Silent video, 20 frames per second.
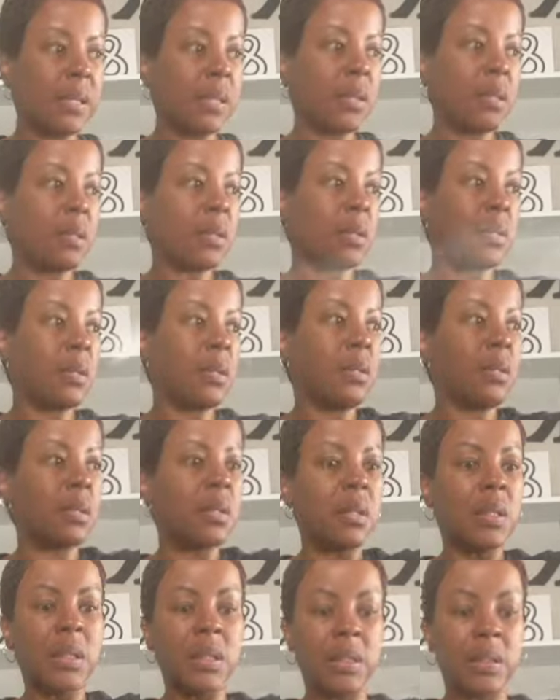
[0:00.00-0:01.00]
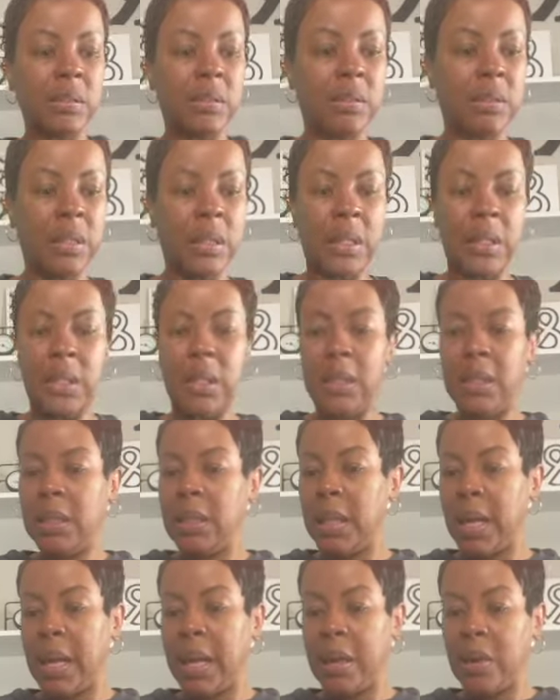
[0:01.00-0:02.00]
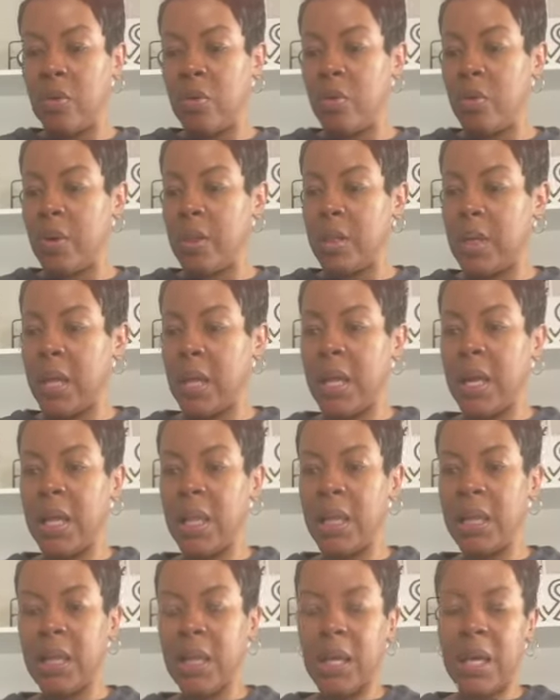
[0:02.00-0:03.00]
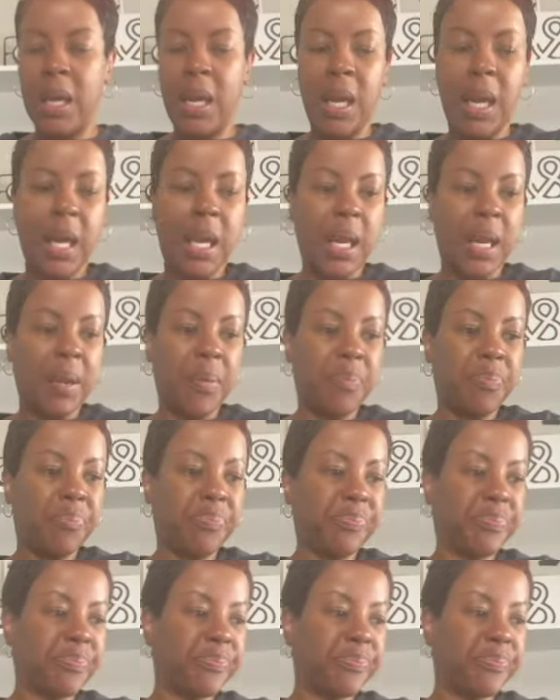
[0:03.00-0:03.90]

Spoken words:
look a little like on the elegant and